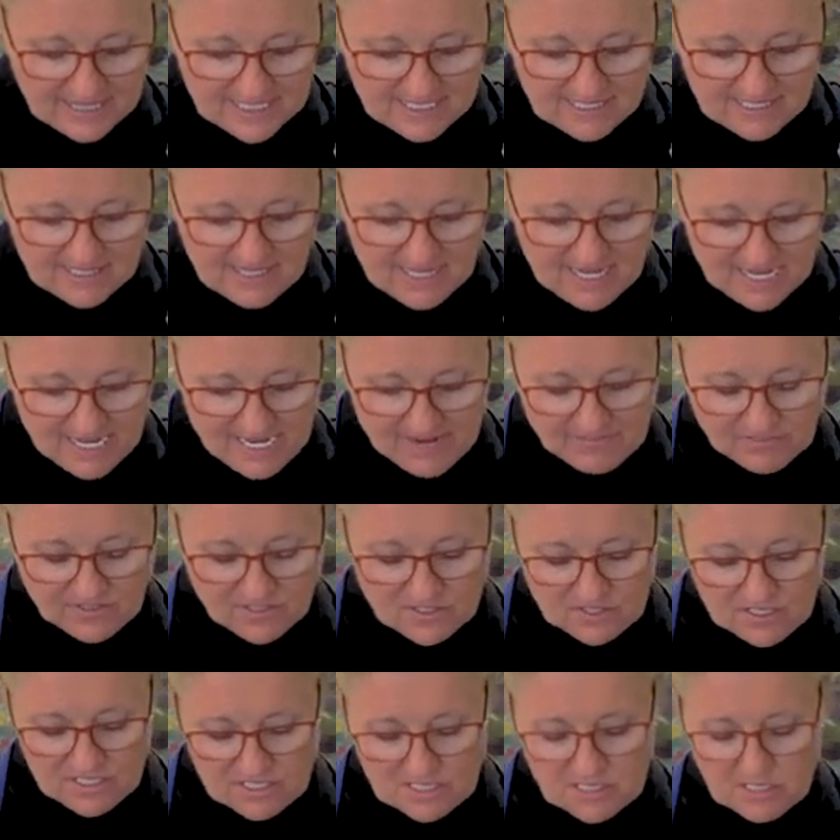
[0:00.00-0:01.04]
this knife.
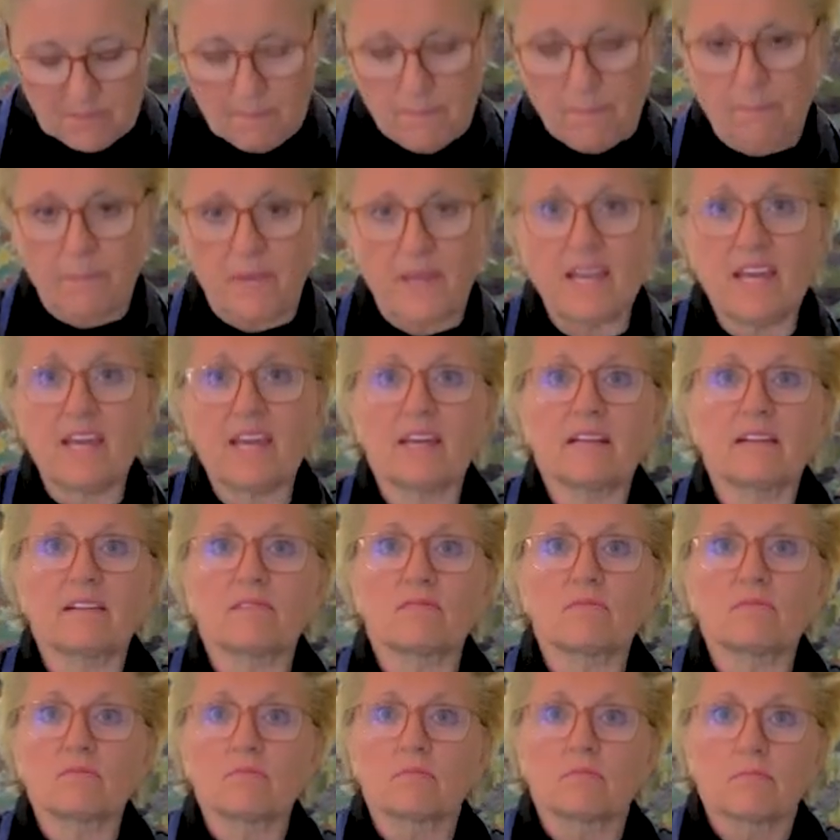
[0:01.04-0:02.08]
So this is a
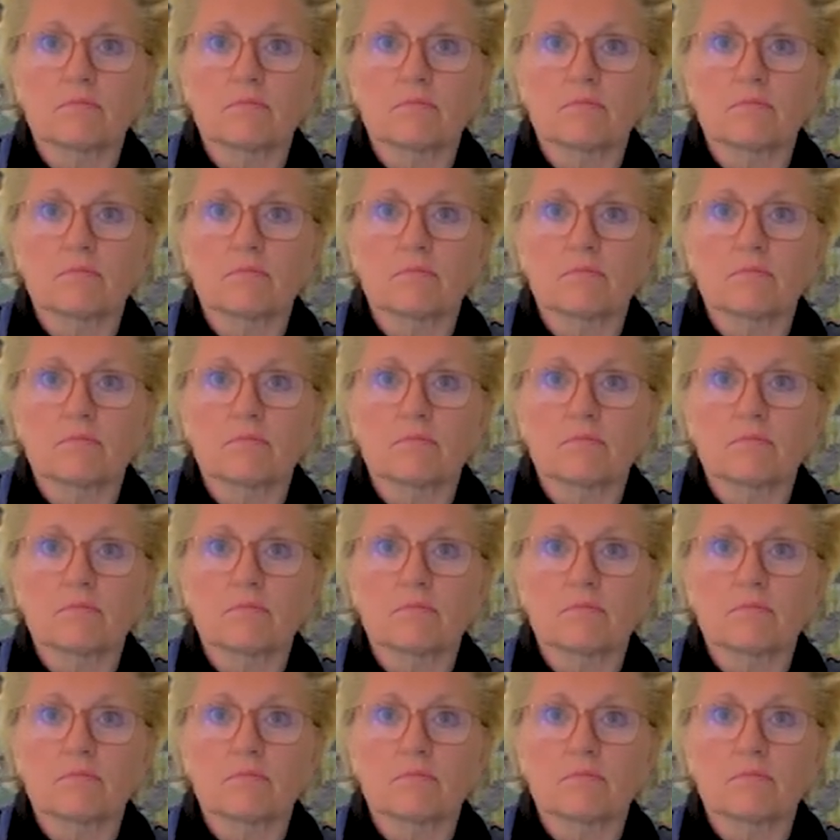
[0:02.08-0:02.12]
big